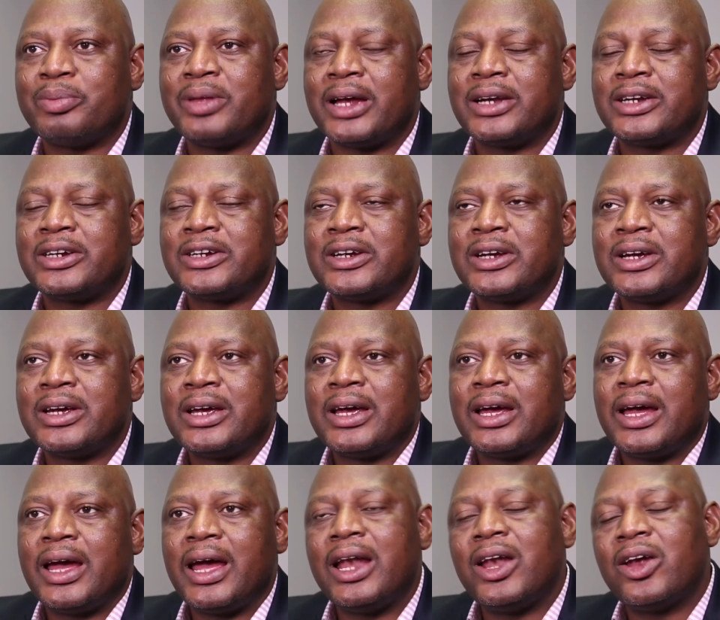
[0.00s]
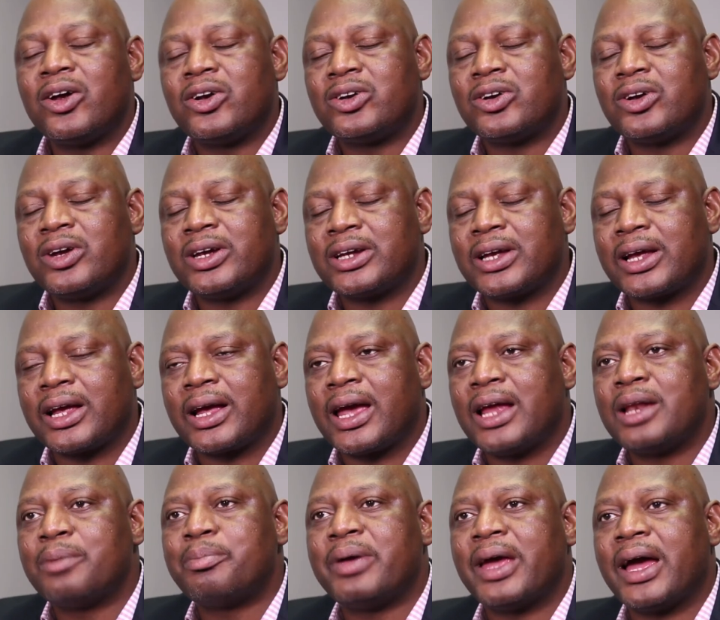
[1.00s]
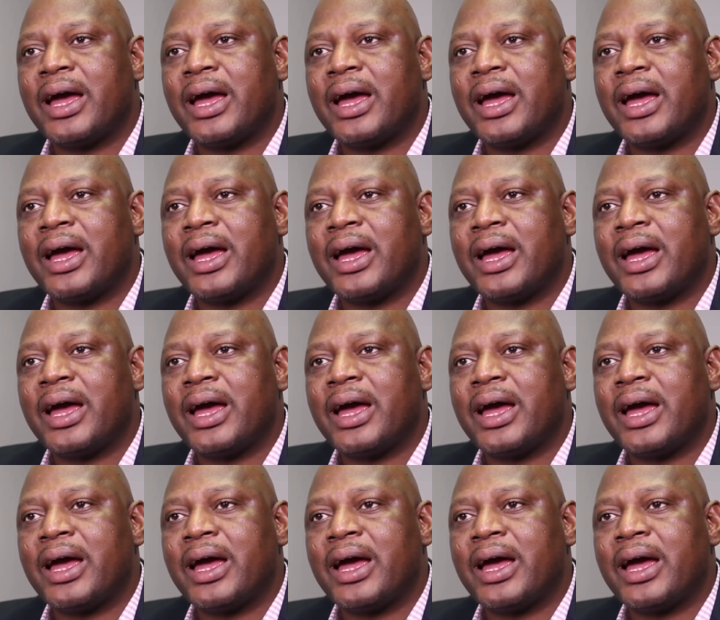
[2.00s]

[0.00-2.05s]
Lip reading: that a lot can be